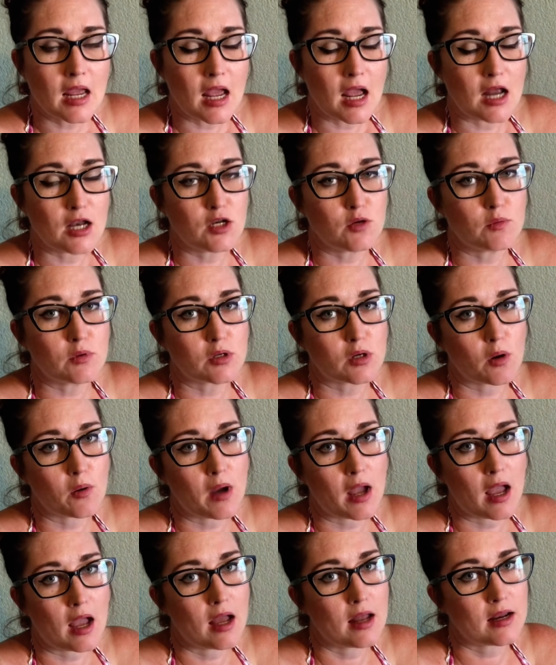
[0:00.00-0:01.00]
And you would go
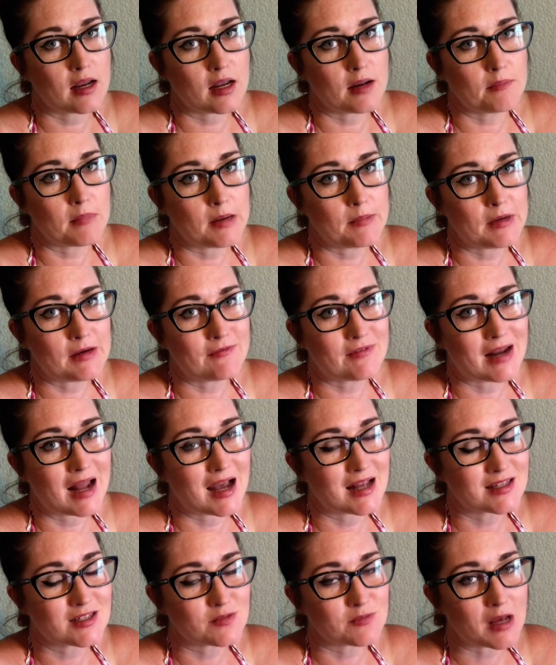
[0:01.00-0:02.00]
ahead and maybe even
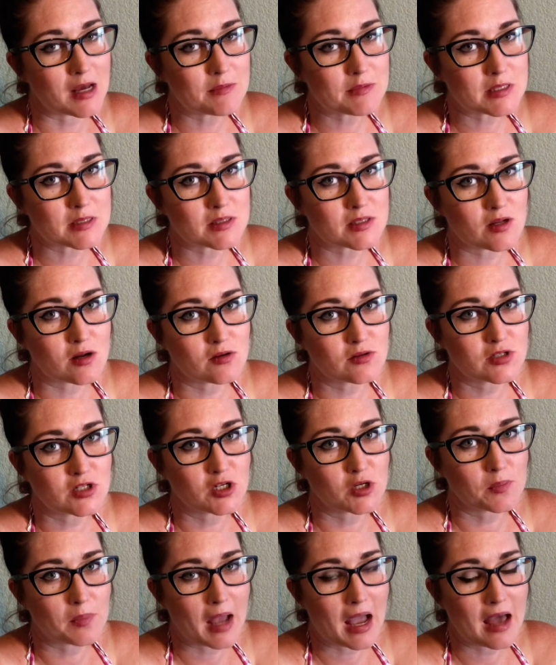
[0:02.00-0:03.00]
add some Epsom salt to
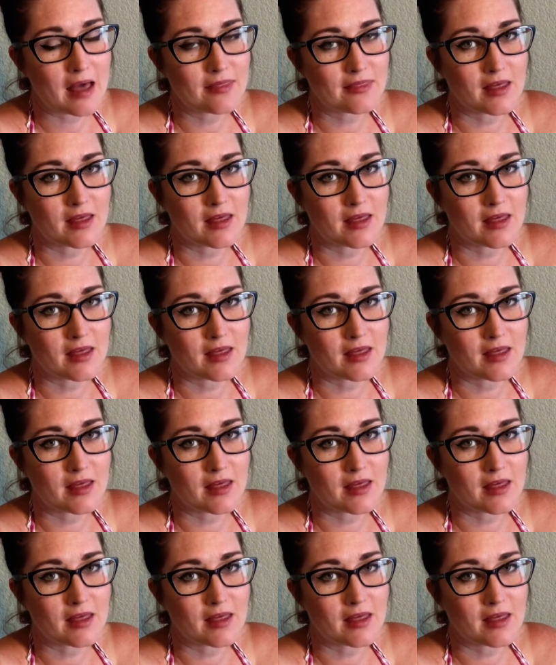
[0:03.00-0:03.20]
your bath,